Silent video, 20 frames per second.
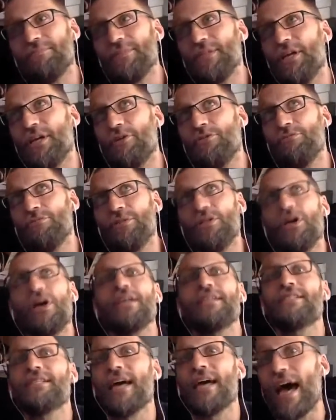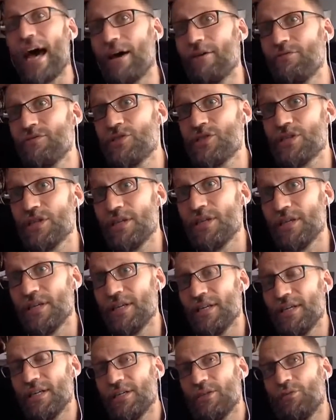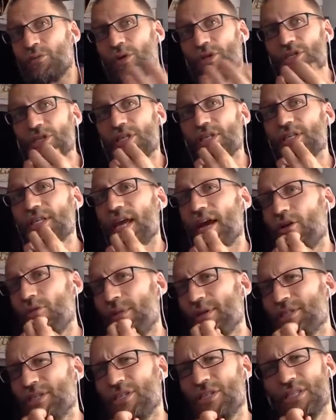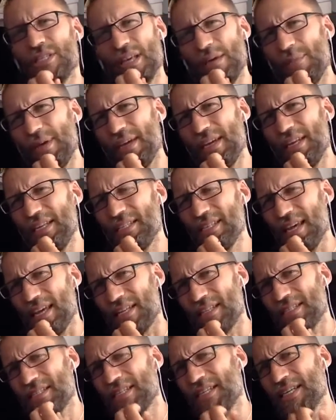you know, nice to haves, which are the error messages. Does that make any sense?